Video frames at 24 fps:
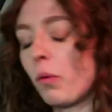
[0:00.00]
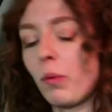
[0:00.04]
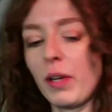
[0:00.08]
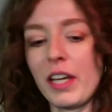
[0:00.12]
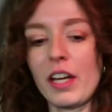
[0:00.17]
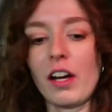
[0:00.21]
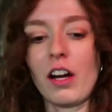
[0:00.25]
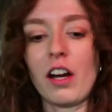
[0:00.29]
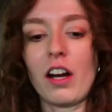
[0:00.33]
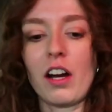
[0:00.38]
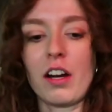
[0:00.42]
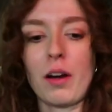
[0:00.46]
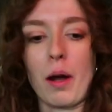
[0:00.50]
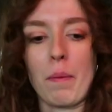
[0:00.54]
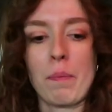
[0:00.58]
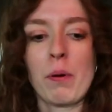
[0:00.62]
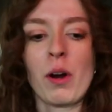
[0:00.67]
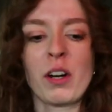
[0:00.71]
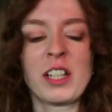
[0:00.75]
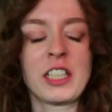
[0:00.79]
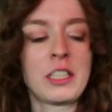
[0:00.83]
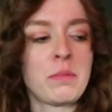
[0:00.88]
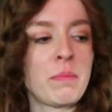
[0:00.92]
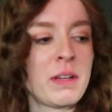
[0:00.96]
We are
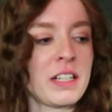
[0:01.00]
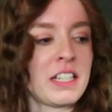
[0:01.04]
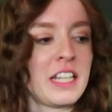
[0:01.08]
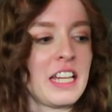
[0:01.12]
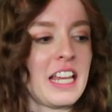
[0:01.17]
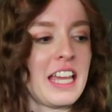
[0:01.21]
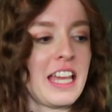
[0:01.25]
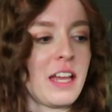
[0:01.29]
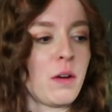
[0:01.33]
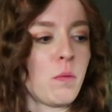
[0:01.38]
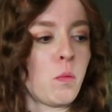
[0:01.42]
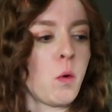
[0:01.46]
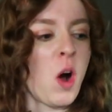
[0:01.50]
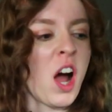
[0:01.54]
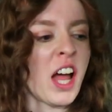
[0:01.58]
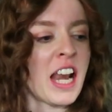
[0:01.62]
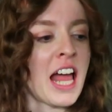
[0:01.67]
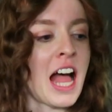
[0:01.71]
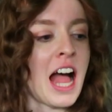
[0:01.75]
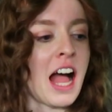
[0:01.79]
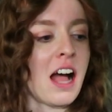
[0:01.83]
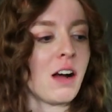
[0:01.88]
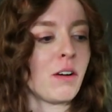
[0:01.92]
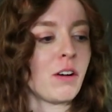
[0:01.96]
approximately one
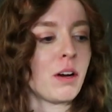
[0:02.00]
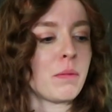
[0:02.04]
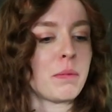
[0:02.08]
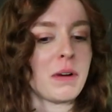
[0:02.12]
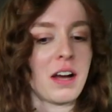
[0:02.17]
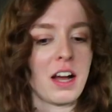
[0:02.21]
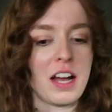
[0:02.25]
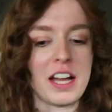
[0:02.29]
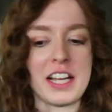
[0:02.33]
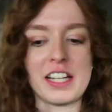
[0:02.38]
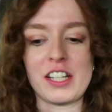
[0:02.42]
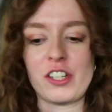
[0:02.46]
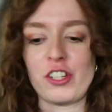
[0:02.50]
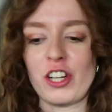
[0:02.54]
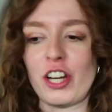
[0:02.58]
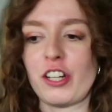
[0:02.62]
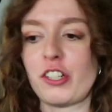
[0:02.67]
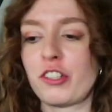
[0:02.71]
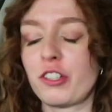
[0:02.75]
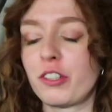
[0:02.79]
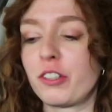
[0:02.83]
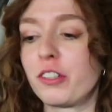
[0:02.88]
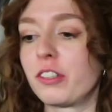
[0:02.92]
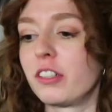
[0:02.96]
hour behind
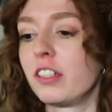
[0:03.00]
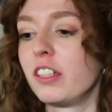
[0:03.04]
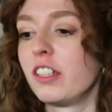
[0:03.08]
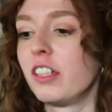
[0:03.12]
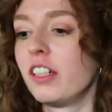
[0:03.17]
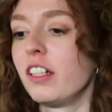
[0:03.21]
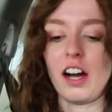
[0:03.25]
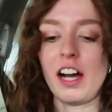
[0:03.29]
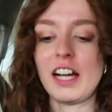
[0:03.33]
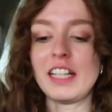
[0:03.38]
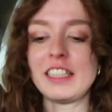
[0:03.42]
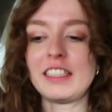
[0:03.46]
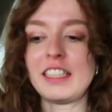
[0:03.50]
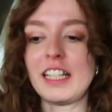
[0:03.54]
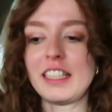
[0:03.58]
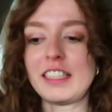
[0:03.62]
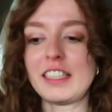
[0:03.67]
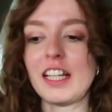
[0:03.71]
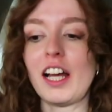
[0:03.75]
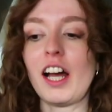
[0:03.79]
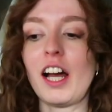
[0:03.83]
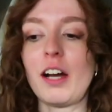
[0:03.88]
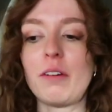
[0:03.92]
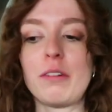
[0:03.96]
schedule. I said
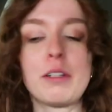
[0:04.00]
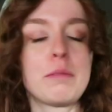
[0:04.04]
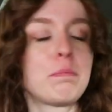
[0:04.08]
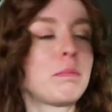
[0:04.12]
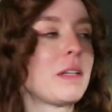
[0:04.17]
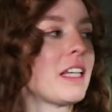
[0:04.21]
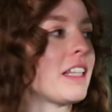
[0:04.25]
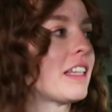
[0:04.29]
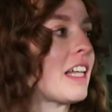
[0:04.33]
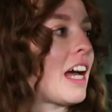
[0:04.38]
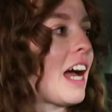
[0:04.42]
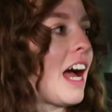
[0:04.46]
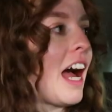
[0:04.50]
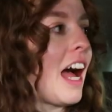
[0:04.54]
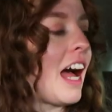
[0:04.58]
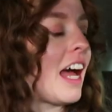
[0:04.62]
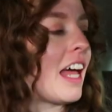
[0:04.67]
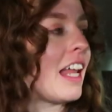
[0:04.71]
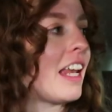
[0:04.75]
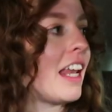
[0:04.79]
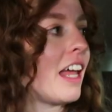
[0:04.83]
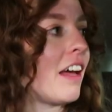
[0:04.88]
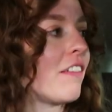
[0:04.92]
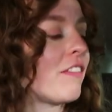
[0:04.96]
to her I would be there
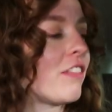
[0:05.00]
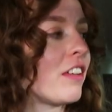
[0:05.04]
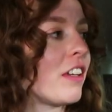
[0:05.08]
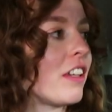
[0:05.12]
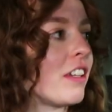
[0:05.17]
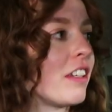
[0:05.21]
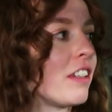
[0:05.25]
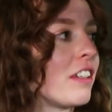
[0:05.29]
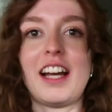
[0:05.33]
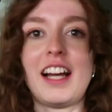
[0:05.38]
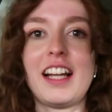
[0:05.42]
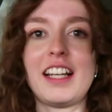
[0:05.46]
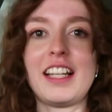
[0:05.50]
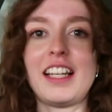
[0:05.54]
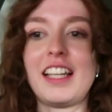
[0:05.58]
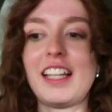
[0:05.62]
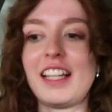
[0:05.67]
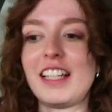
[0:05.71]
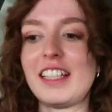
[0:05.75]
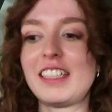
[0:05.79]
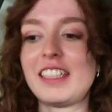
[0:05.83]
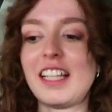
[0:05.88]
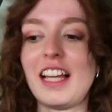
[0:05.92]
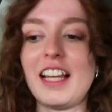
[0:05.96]
at 11 and it
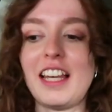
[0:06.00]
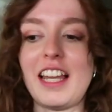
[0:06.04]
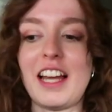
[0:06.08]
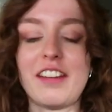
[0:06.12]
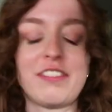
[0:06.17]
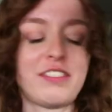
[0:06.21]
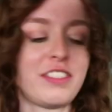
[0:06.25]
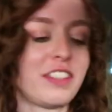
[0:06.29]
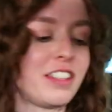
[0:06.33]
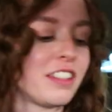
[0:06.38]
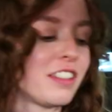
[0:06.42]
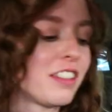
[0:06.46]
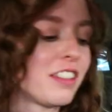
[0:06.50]
is 11.